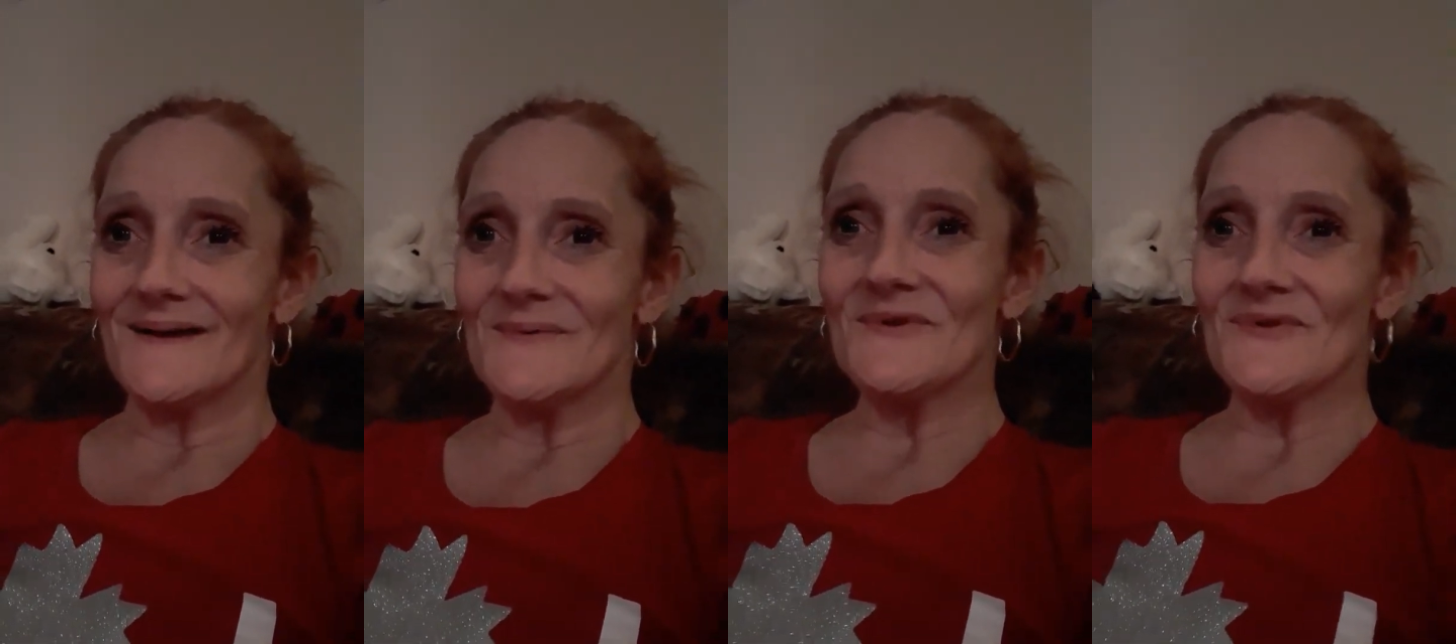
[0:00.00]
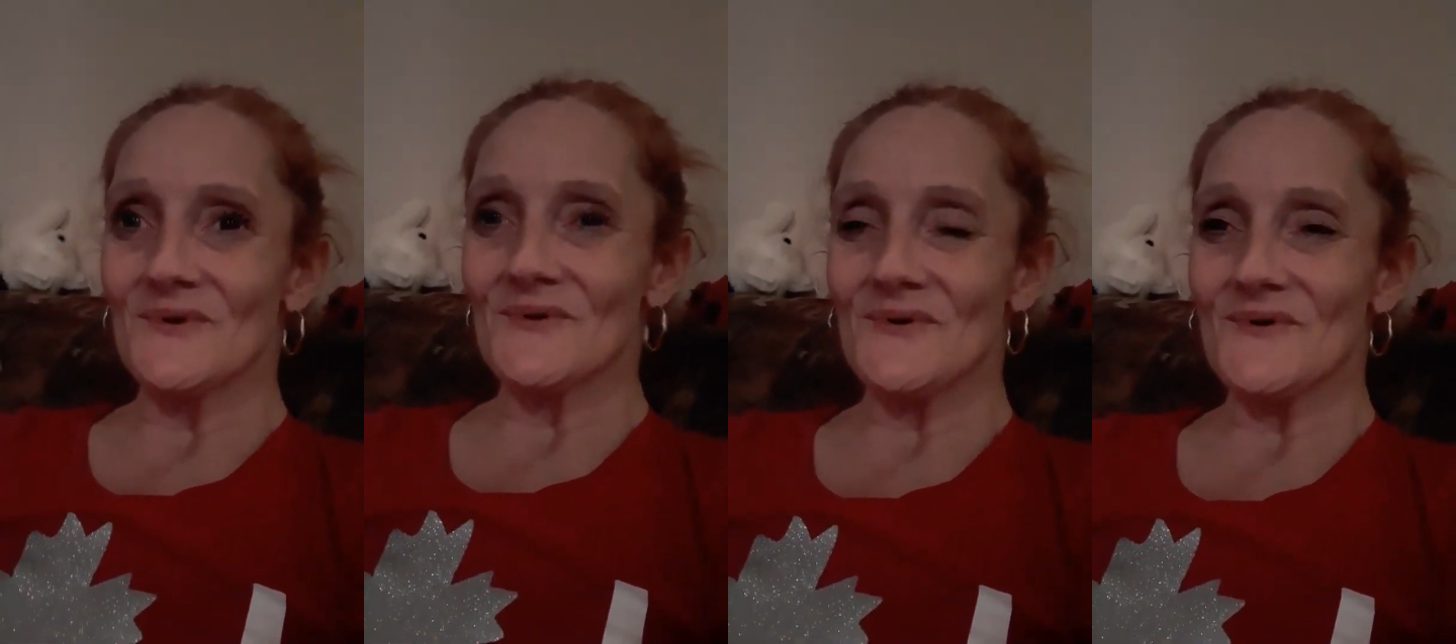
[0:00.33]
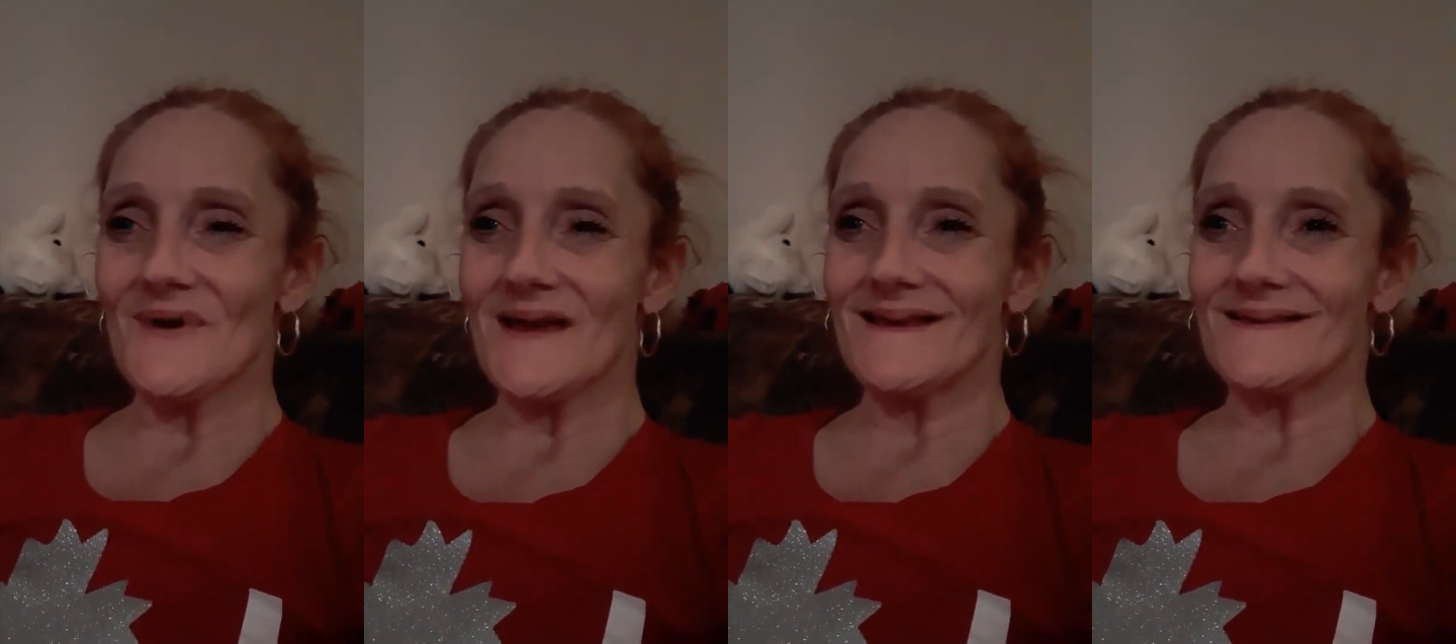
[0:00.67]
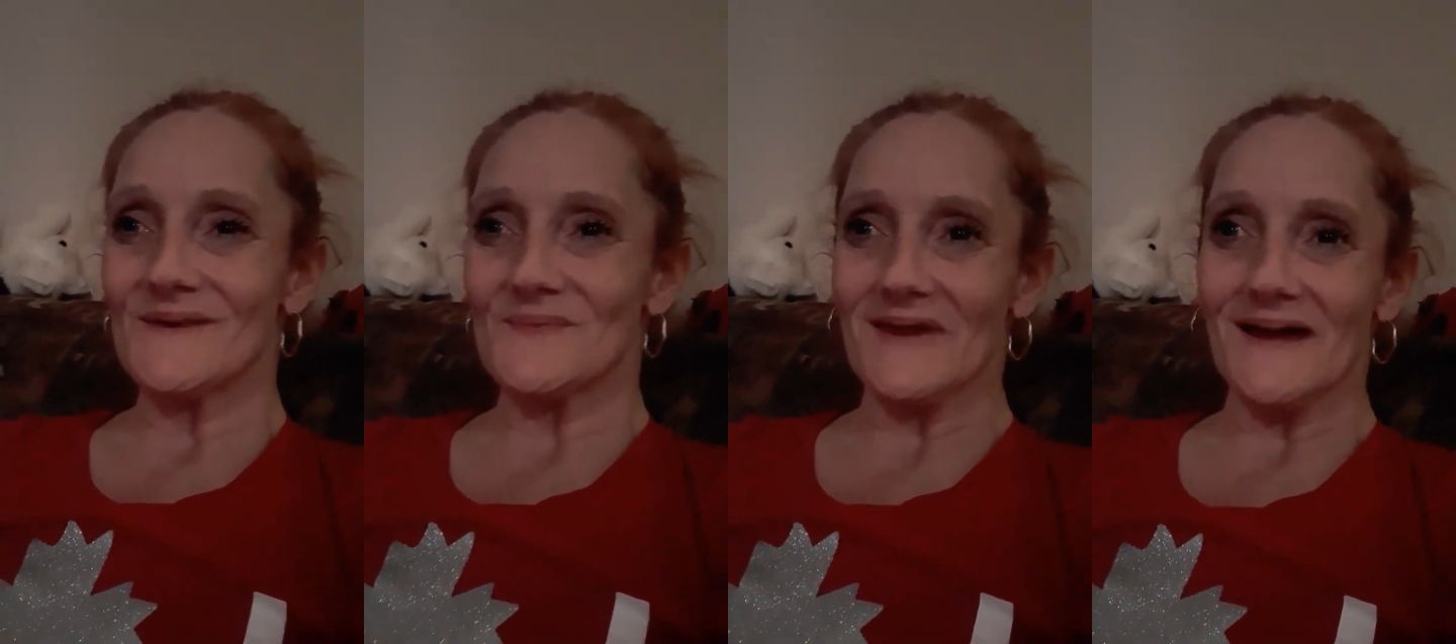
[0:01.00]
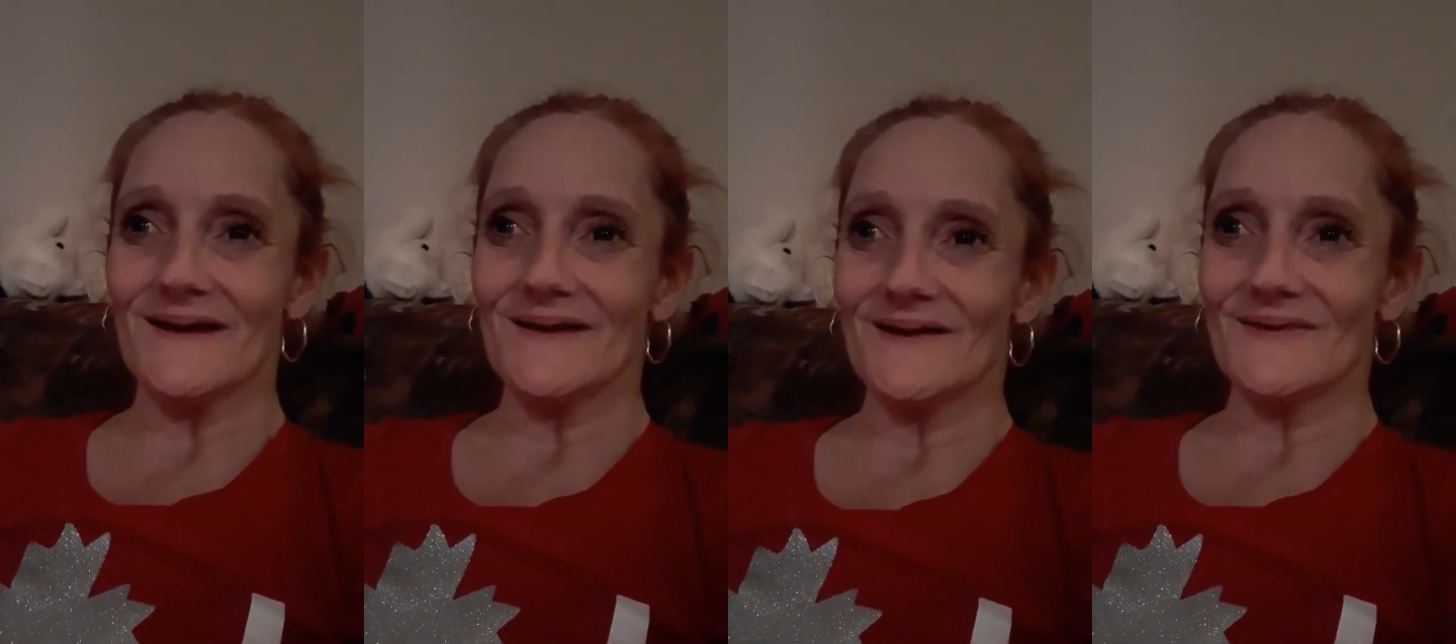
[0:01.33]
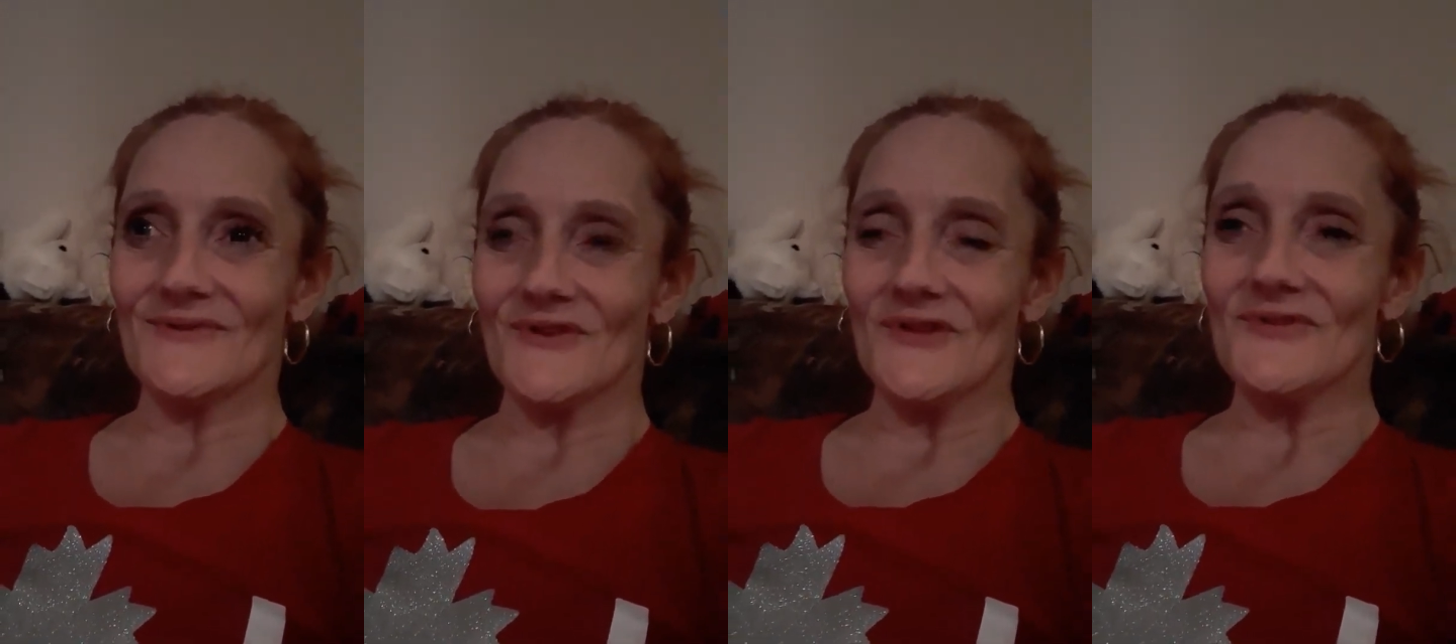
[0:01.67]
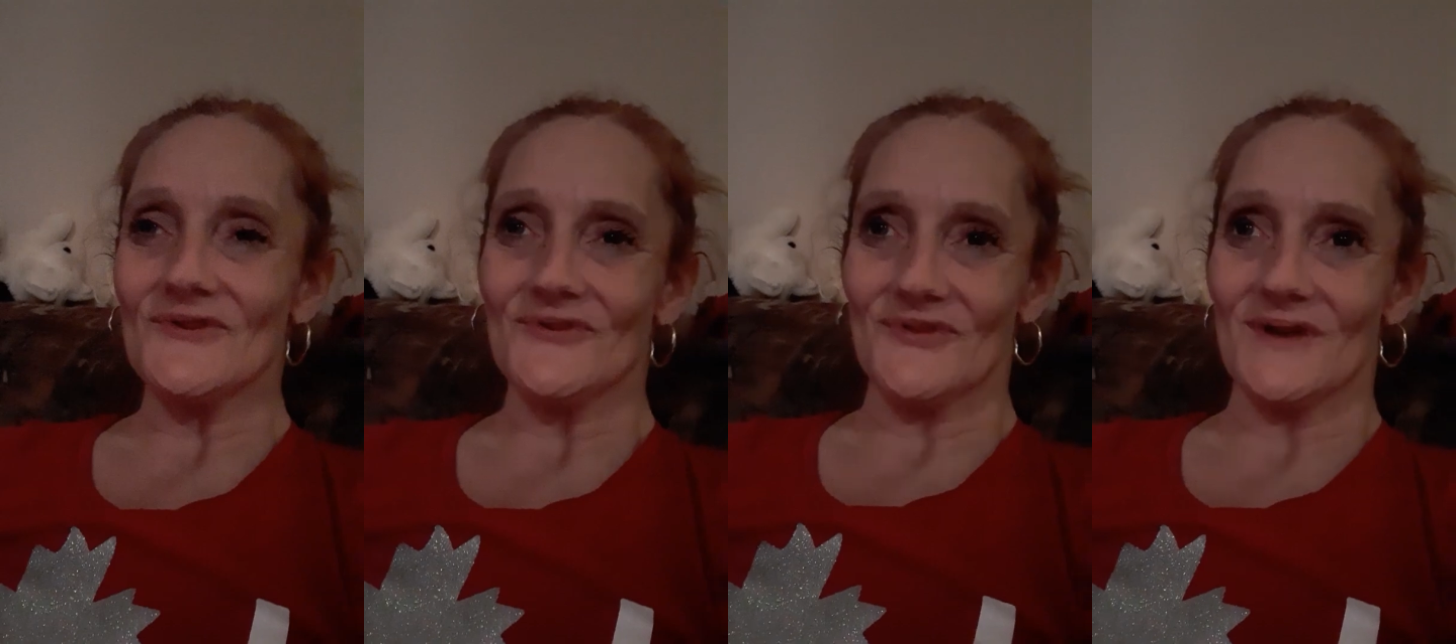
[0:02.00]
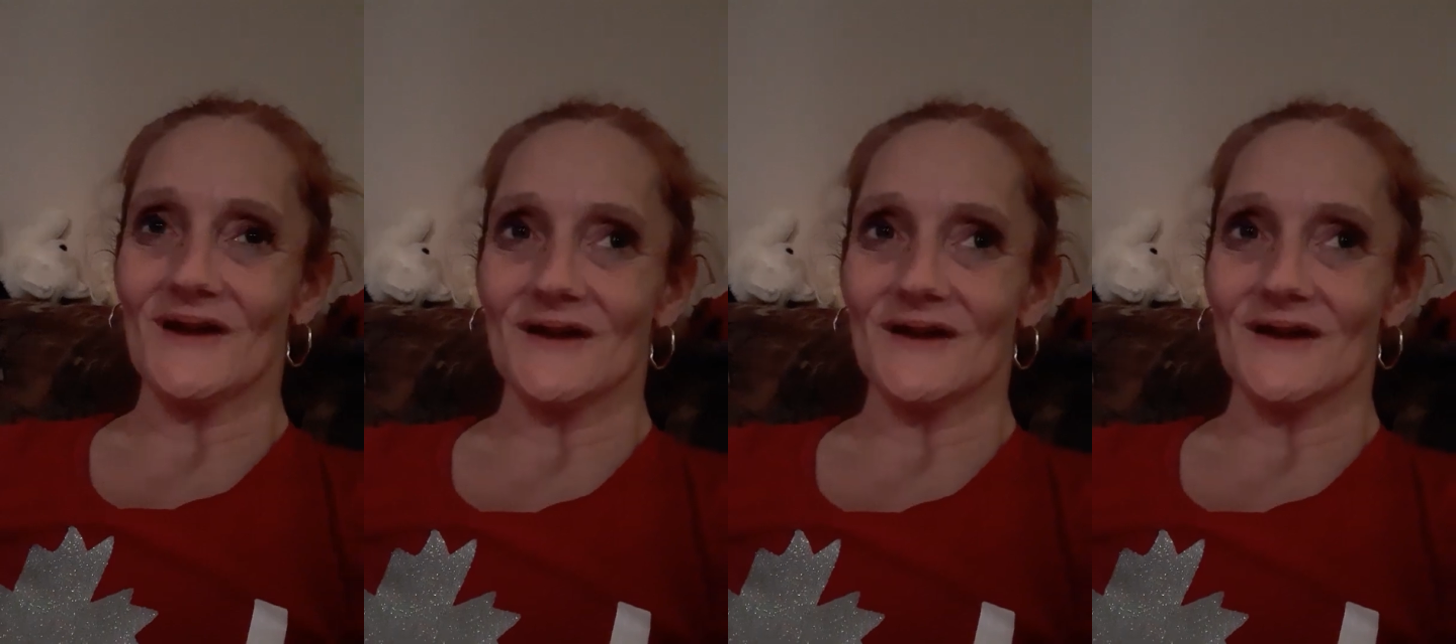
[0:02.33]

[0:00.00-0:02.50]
it was crazy, but I said this thing.